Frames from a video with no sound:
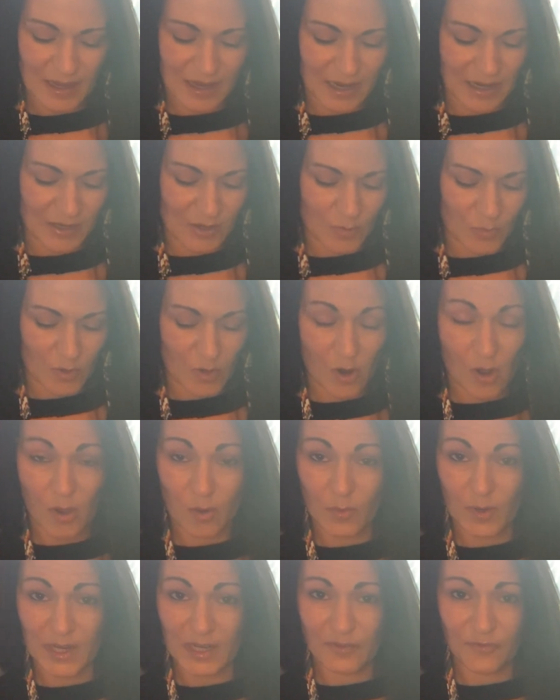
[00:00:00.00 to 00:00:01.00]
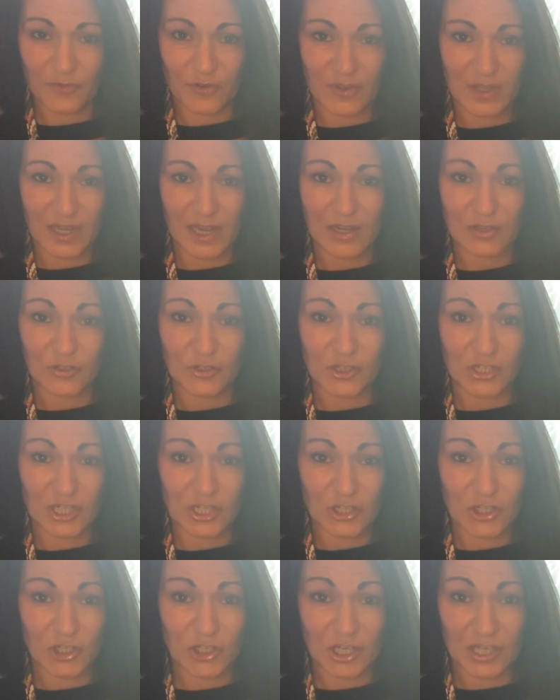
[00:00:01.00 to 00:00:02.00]
I know we're all ready for the energy
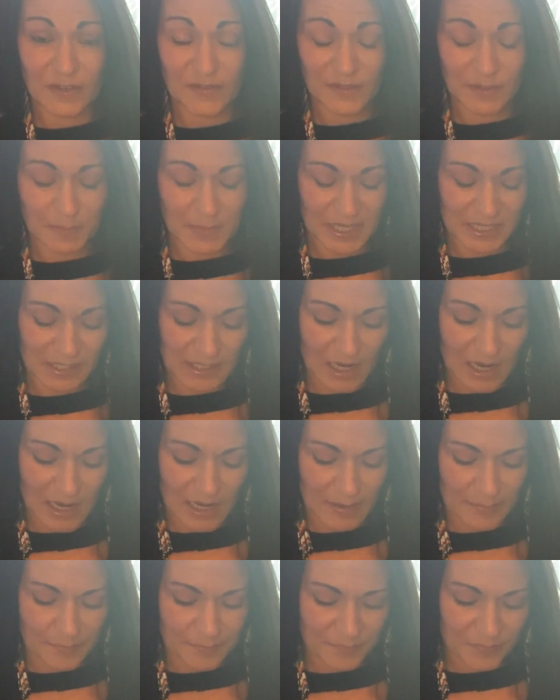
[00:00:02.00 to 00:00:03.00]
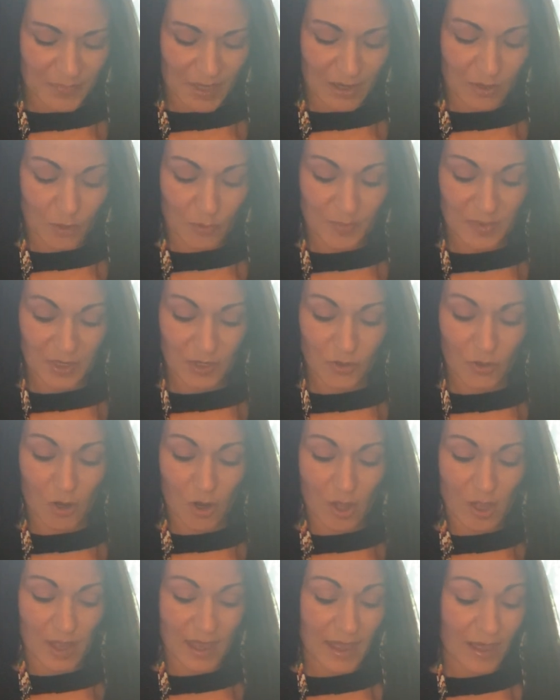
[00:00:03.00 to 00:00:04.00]
to shift big time. I hope that you're
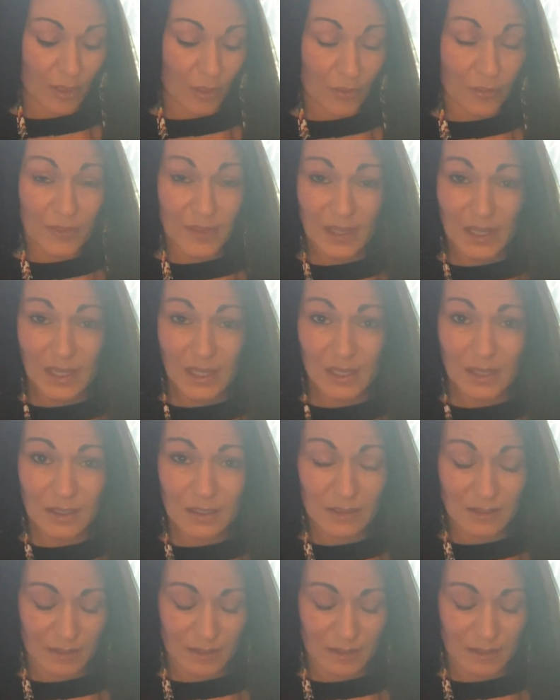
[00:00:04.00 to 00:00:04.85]
all healthy